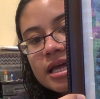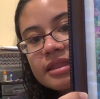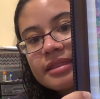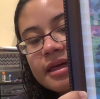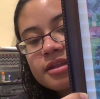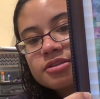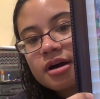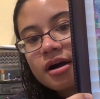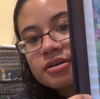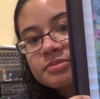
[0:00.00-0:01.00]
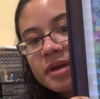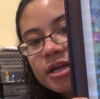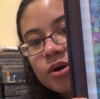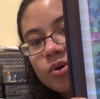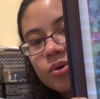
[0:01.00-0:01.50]
the dogs
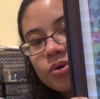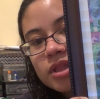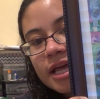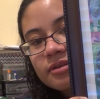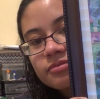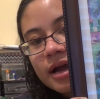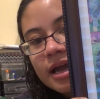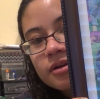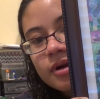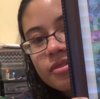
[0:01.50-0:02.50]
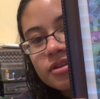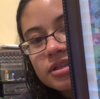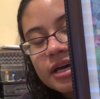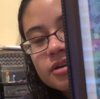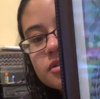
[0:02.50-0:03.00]
made a hole like right around the
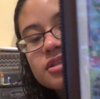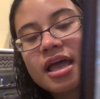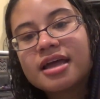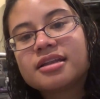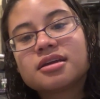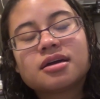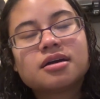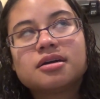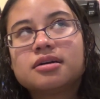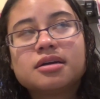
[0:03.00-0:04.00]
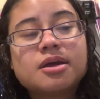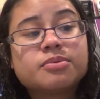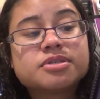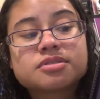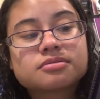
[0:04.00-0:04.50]
letters, and it
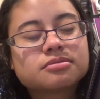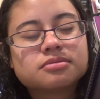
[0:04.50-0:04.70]
was,